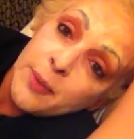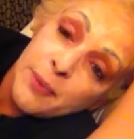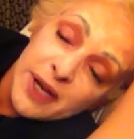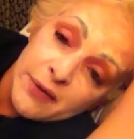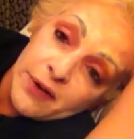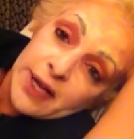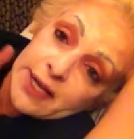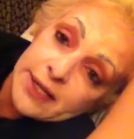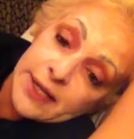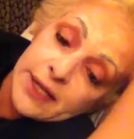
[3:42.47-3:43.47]
But if I
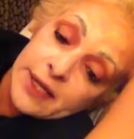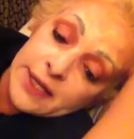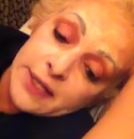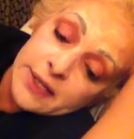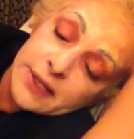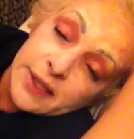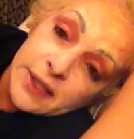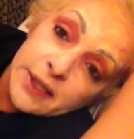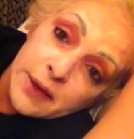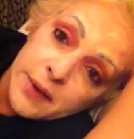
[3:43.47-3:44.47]
had kids,
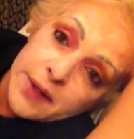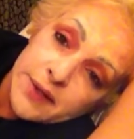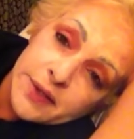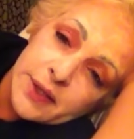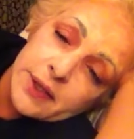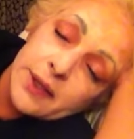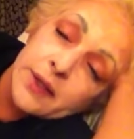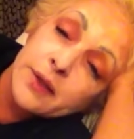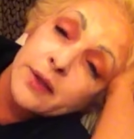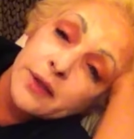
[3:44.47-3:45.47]
now I understand that
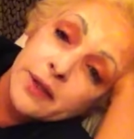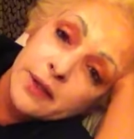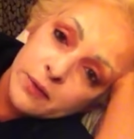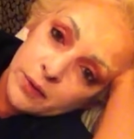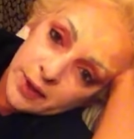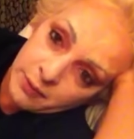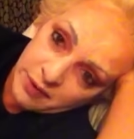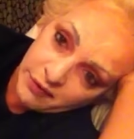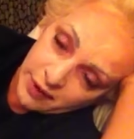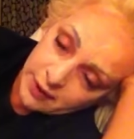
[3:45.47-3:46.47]
it wouldn't be
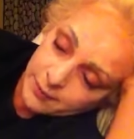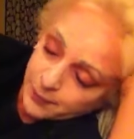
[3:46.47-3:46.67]
fun.